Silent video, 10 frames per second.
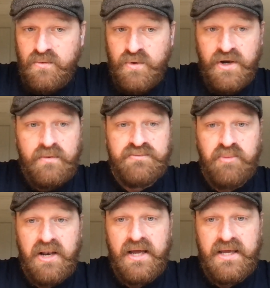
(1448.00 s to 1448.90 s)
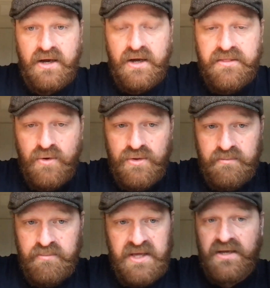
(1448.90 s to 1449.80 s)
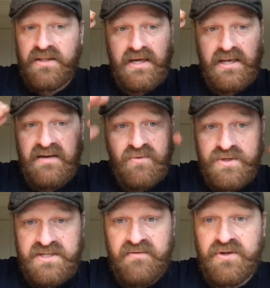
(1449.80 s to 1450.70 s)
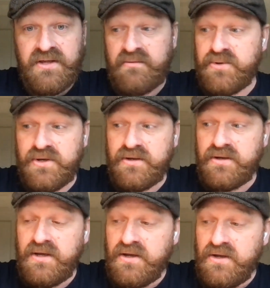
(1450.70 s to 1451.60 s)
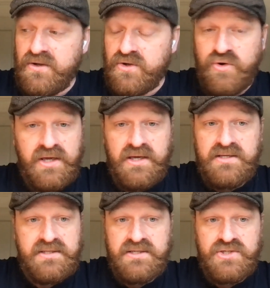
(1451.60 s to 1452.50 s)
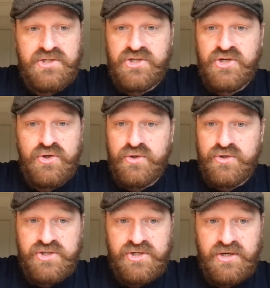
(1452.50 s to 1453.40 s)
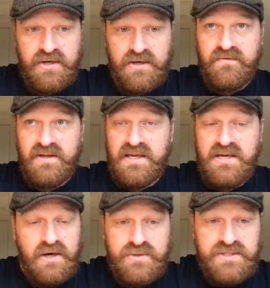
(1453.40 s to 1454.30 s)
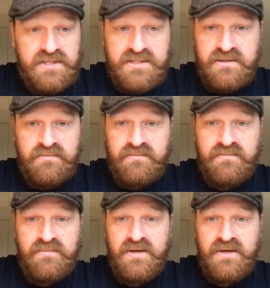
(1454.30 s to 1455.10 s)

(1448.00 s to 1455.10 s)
when I was playing, I thought that being at that level was everything, but cricket is this huge ecosystem.